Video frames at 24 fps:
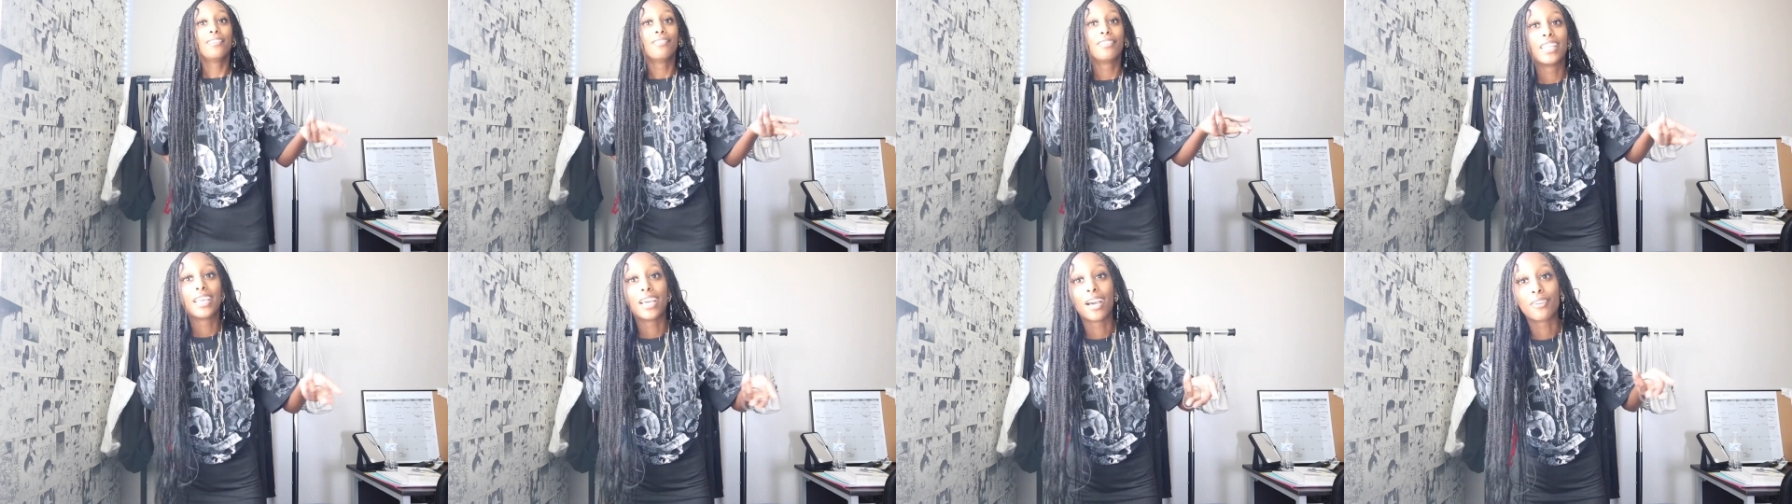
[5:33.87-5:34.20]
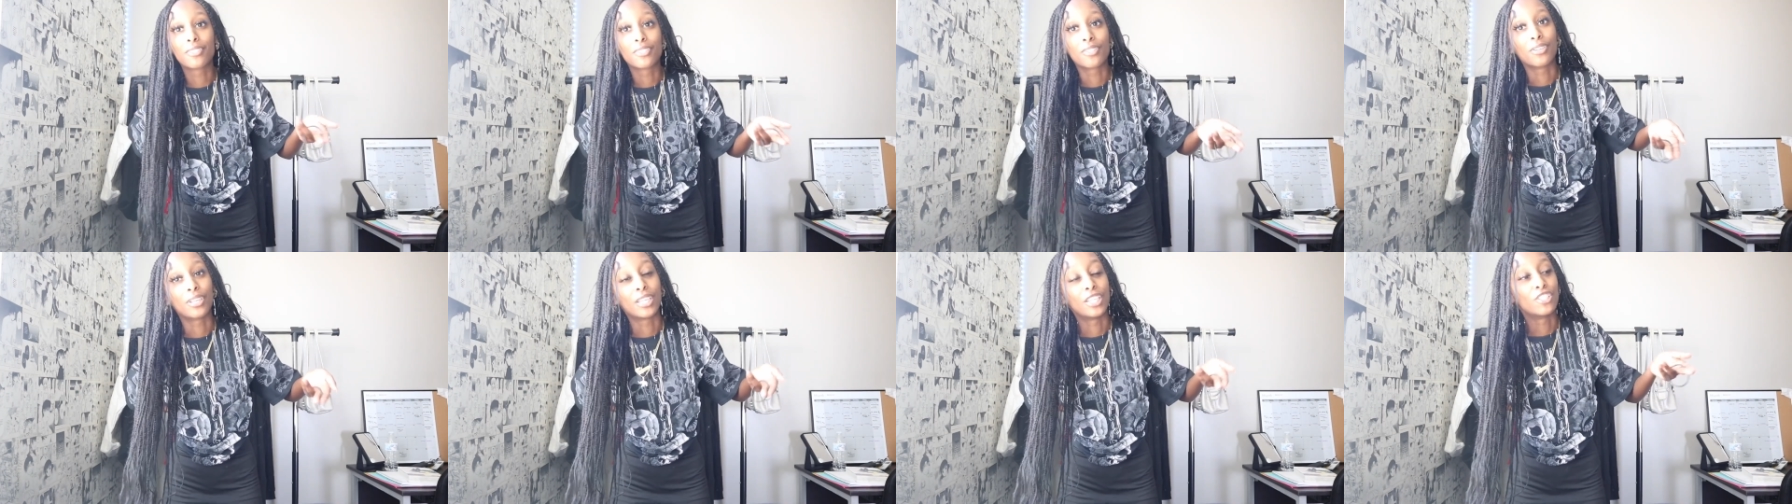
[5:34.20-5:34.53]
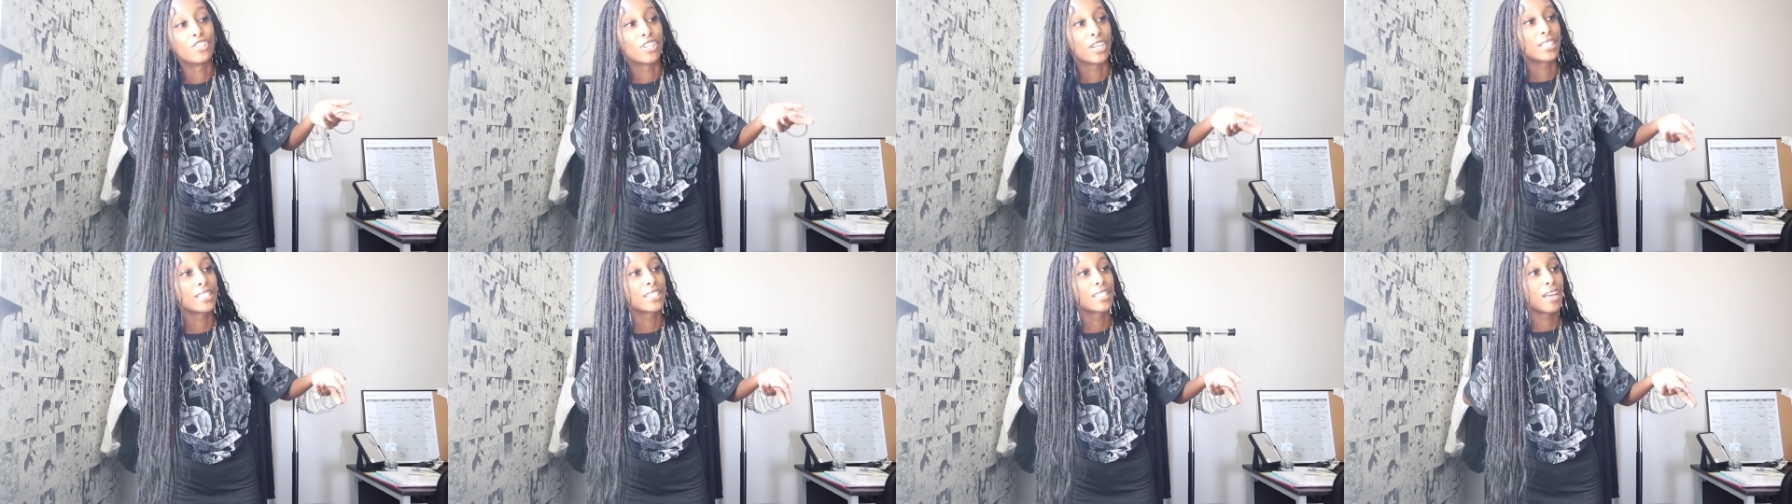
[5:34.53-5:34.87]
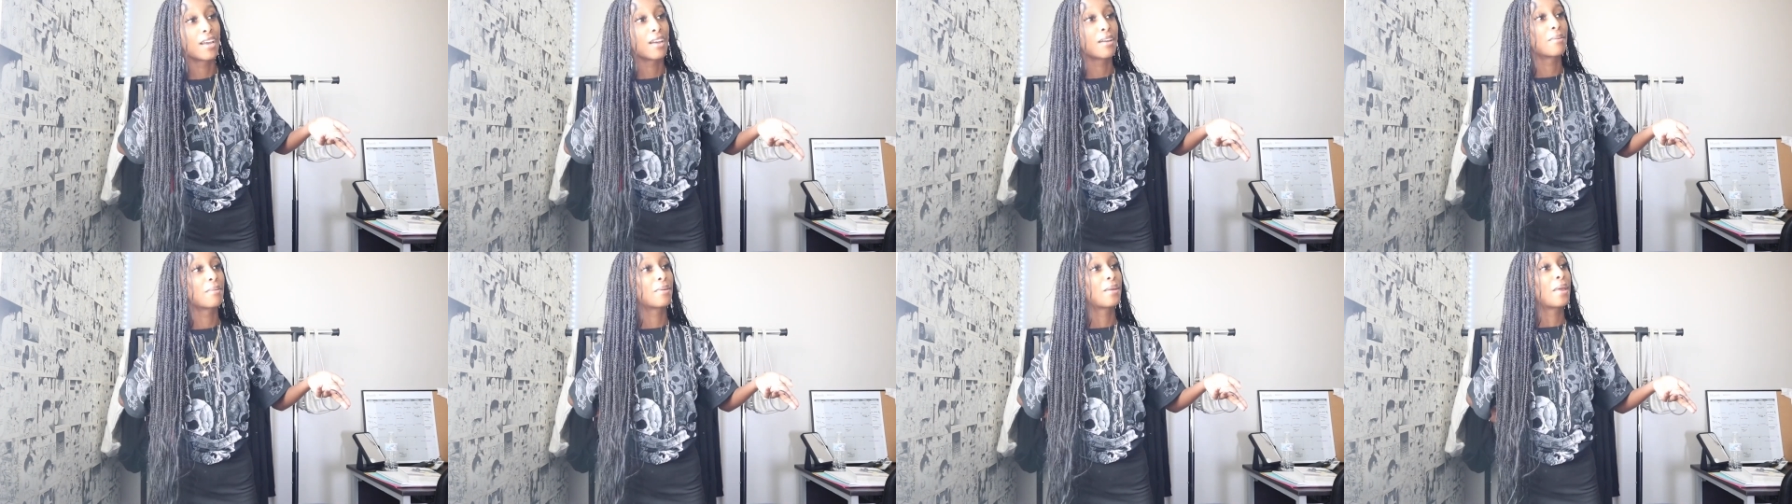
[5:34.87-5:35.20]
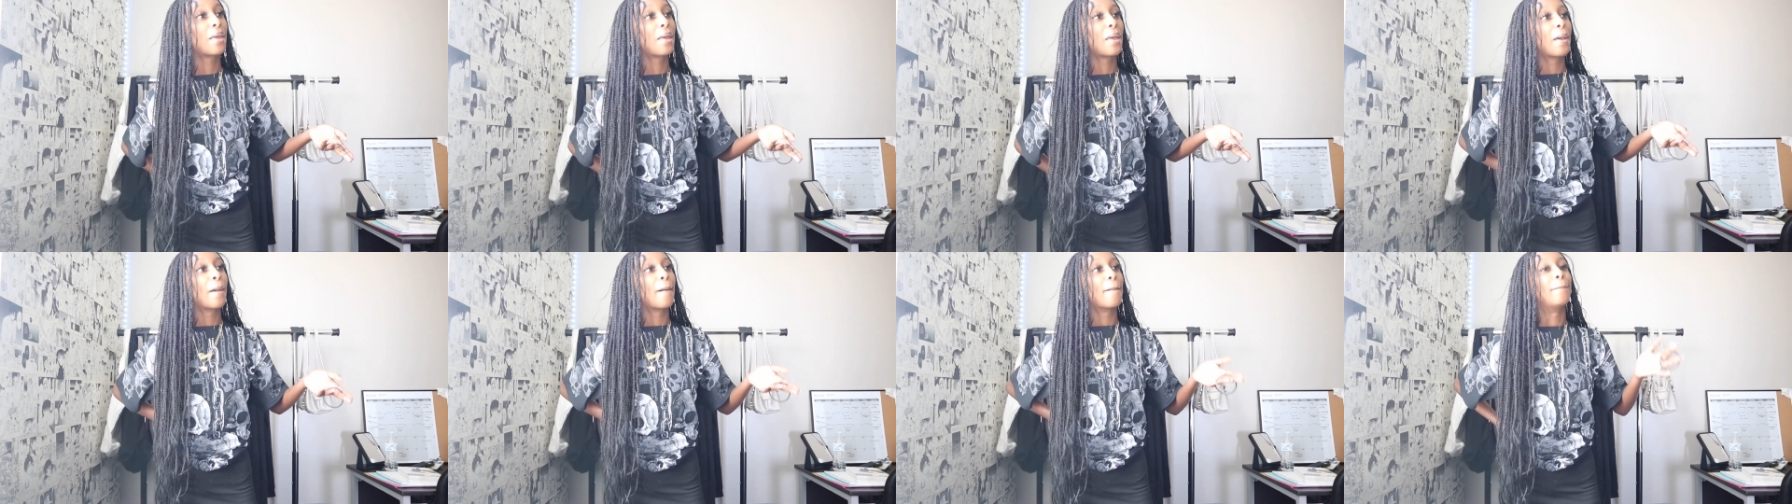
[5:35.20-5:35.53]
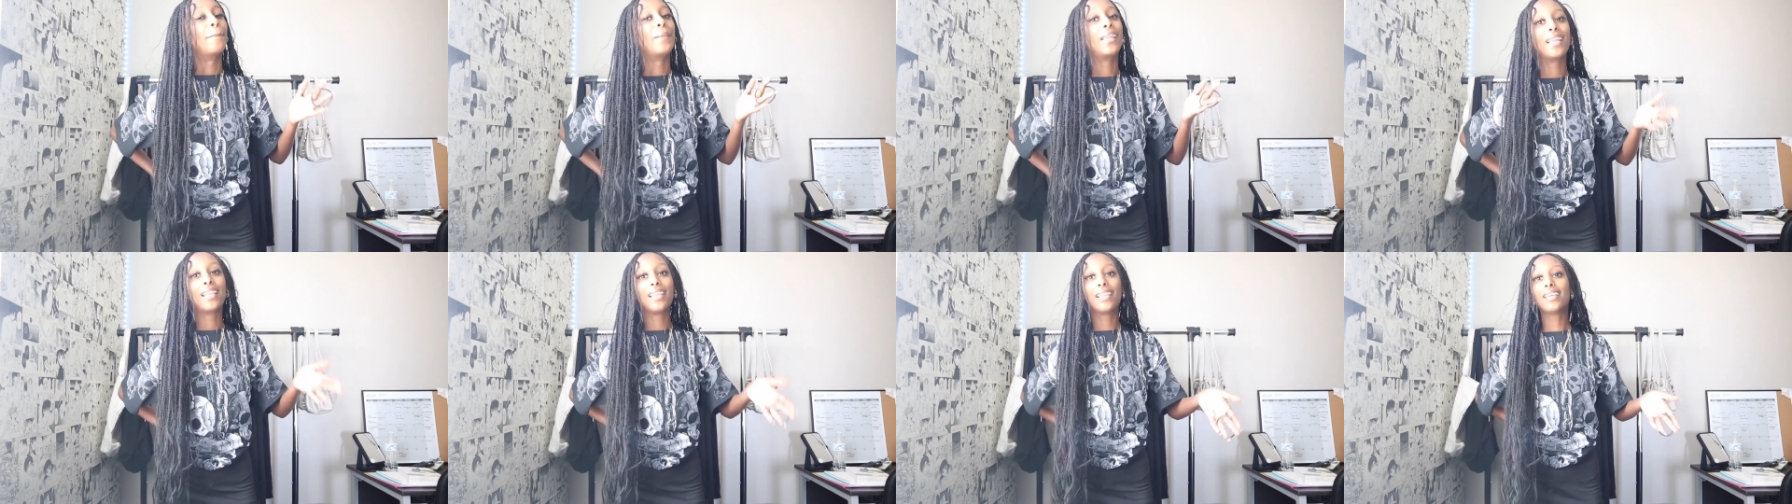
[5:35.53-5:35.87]
even think I was gonna get dressed up.
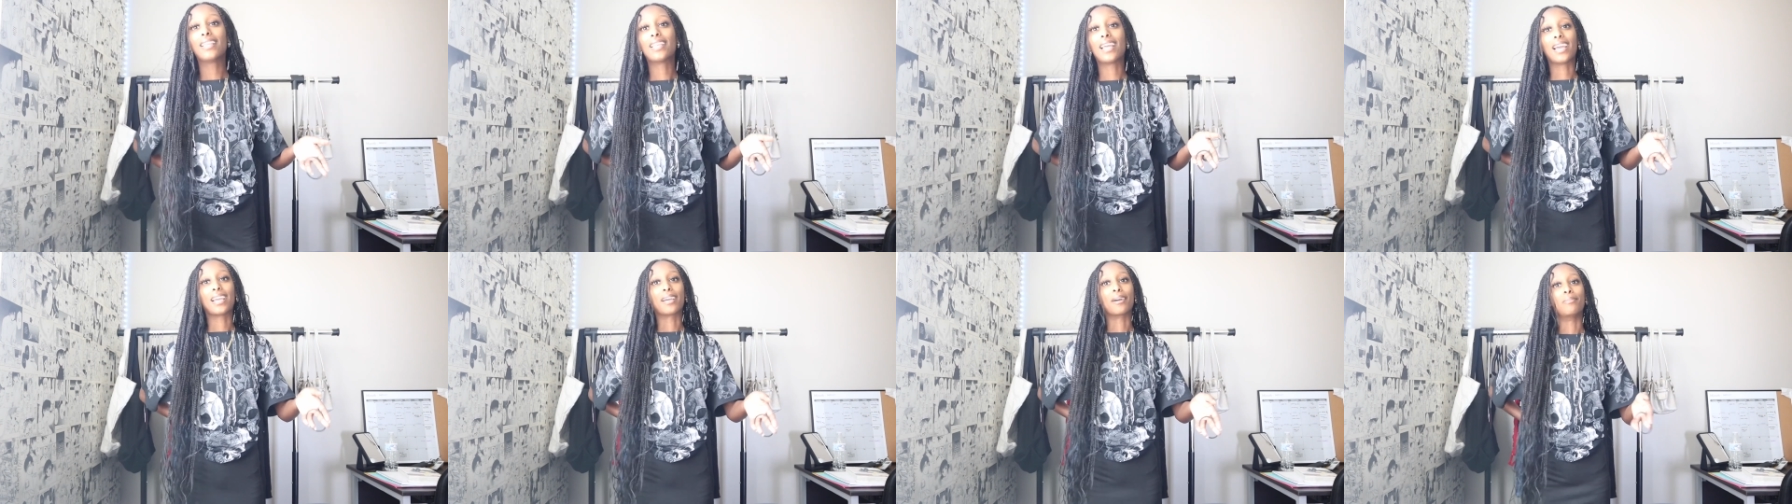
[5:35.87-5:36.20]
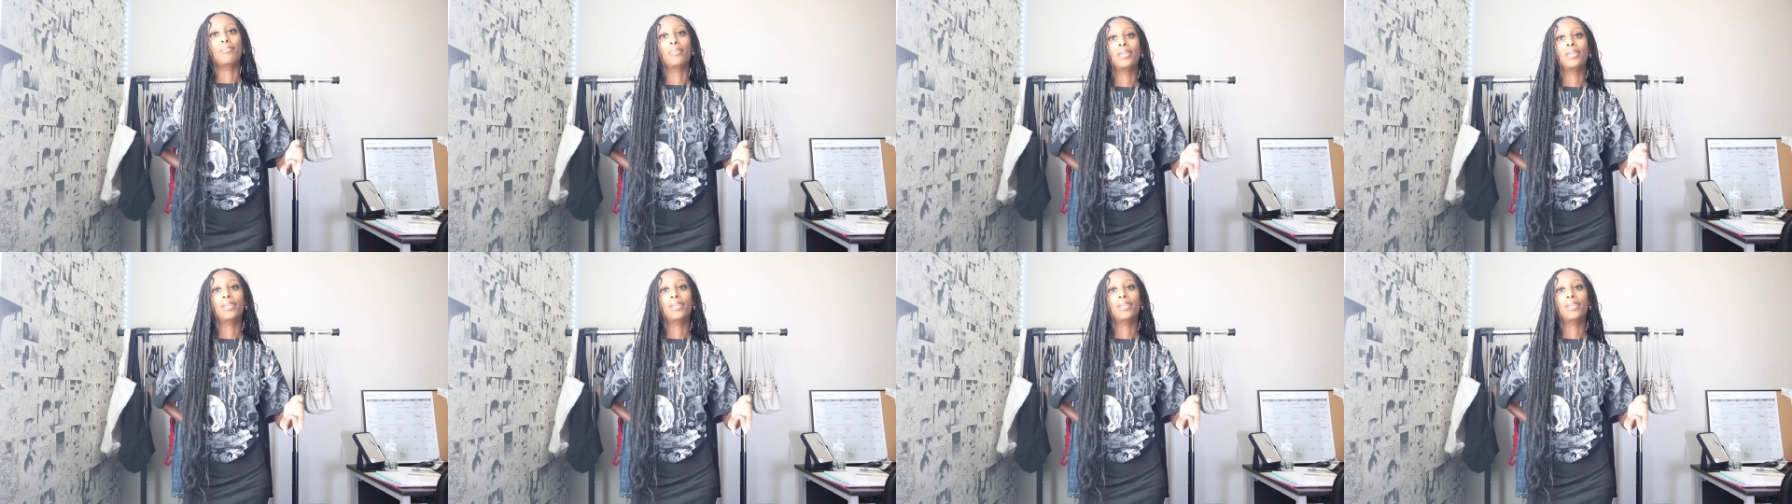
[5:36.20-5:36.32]
But it looked like a